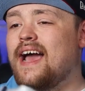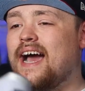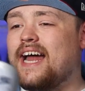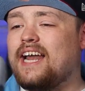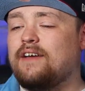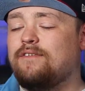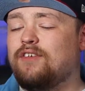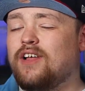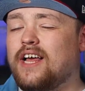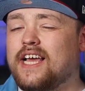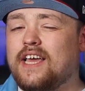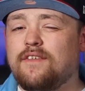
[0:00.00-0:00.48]

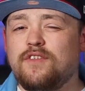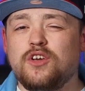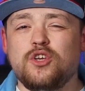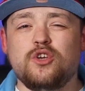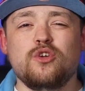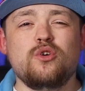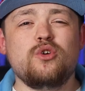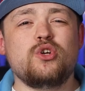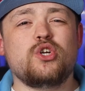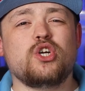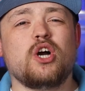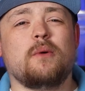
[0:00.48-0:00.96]
and I feel like if you
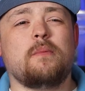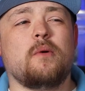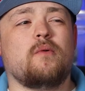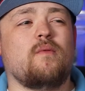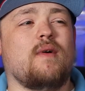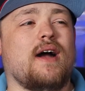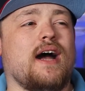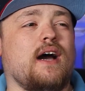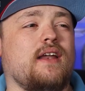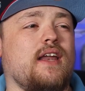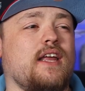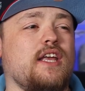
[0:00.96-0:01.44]
do shop
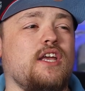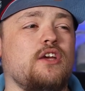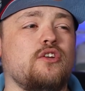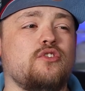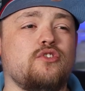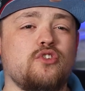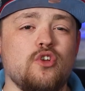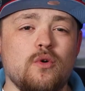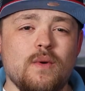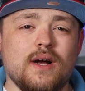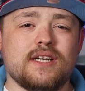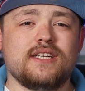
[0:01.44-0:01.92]
around and you
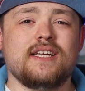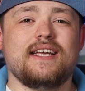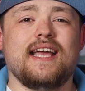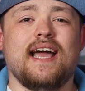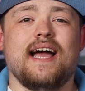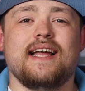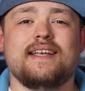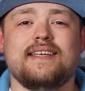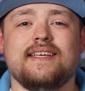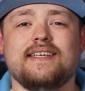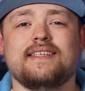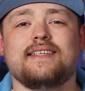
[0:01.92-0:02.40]
do actually
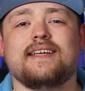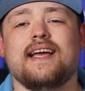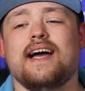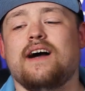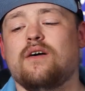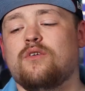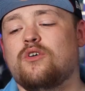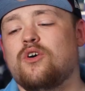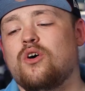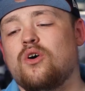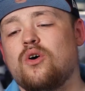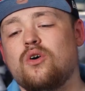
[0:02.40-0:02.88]
get a
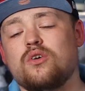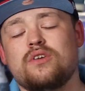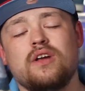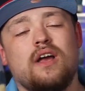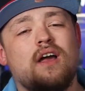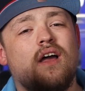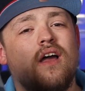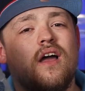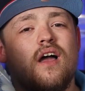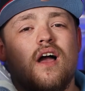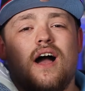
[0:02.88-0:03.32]
discount code,